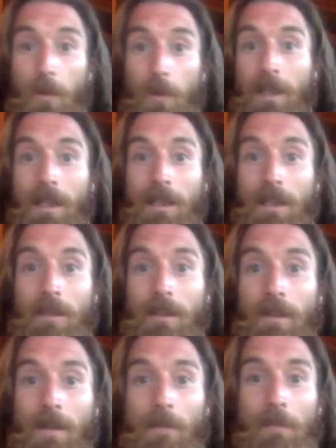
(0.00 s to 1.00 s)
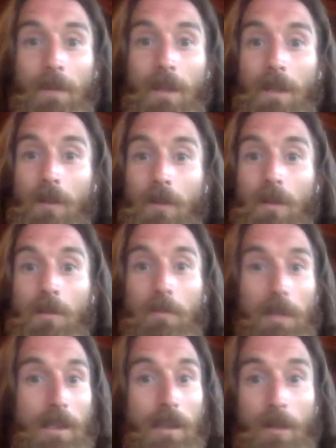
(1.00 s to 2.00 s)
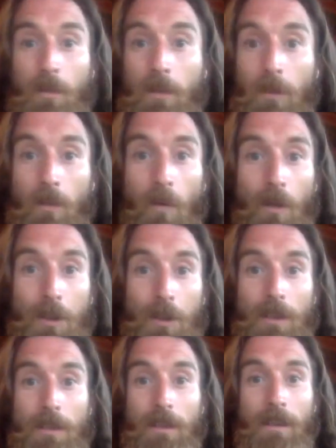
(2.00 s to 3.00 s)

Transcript: eating, you know, the media we were watching,